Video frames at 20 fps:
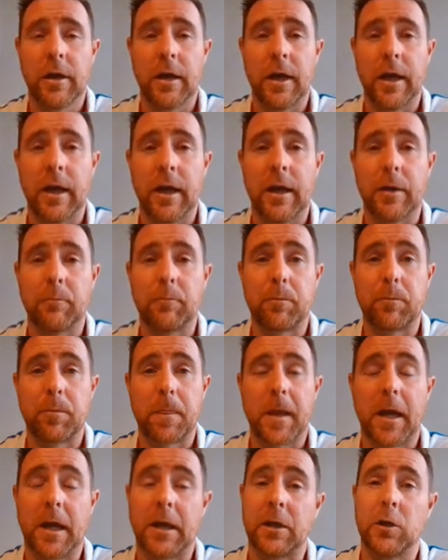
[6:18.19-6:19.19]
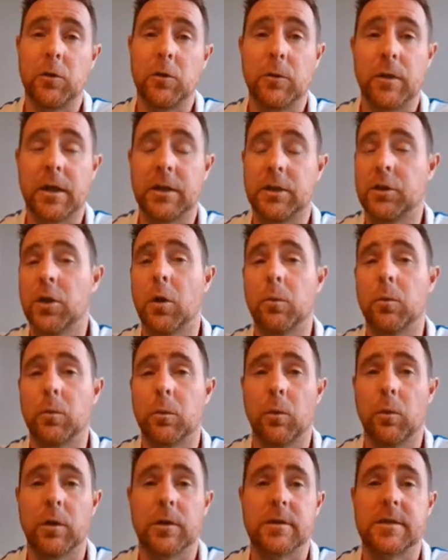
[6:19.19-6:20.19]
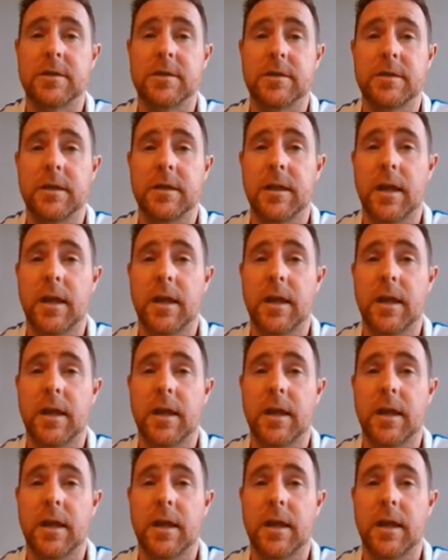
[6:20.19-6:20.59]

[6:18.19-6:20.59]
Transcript: and who they don't want to see